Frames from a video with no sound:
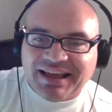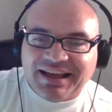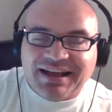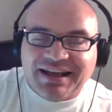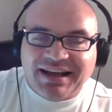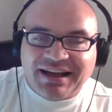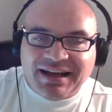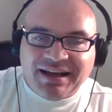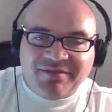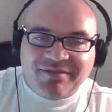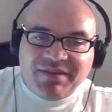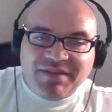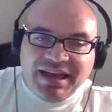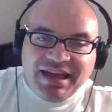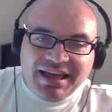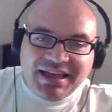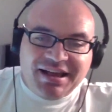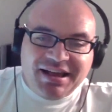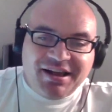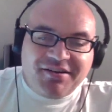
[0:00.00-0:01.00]

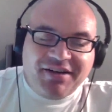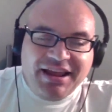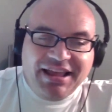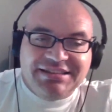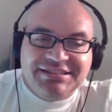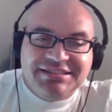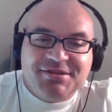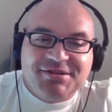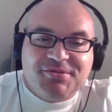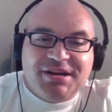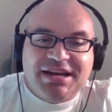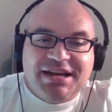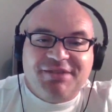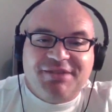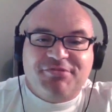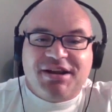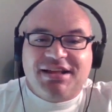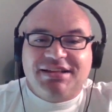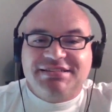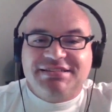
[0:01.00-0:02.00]
All right. And so
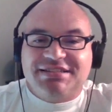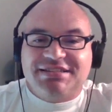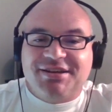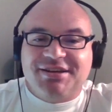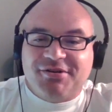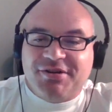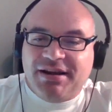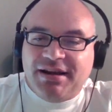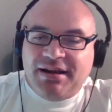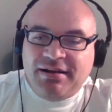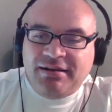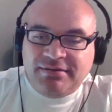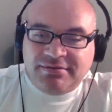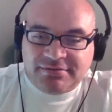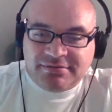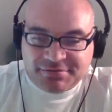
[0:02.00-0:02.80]
what else is going on?